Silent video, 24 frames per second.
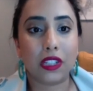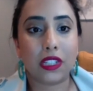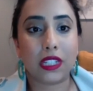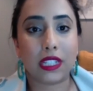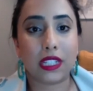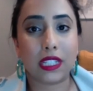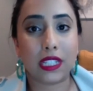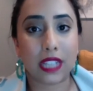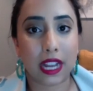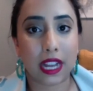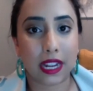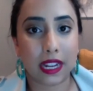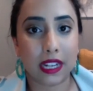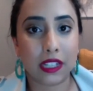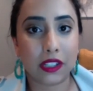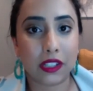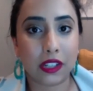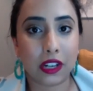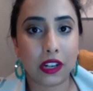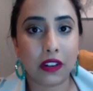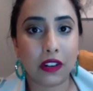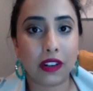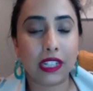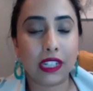and second
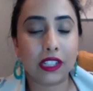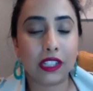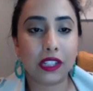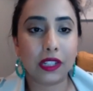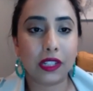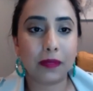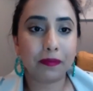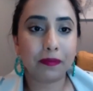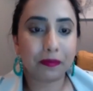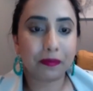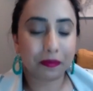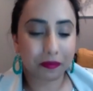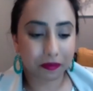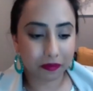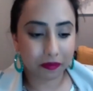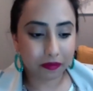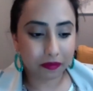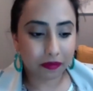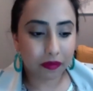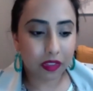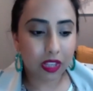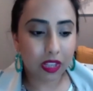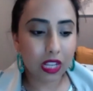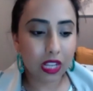generation.
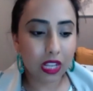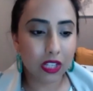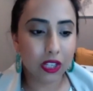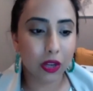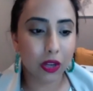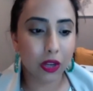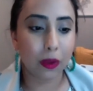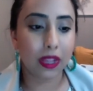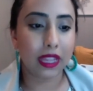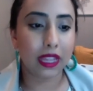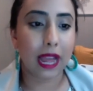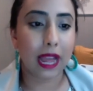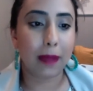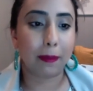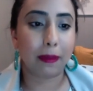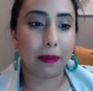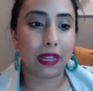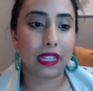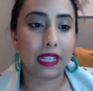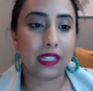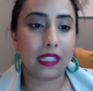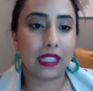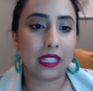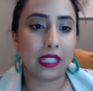So what that
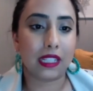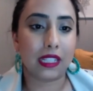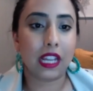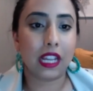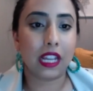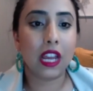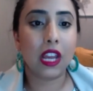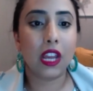means is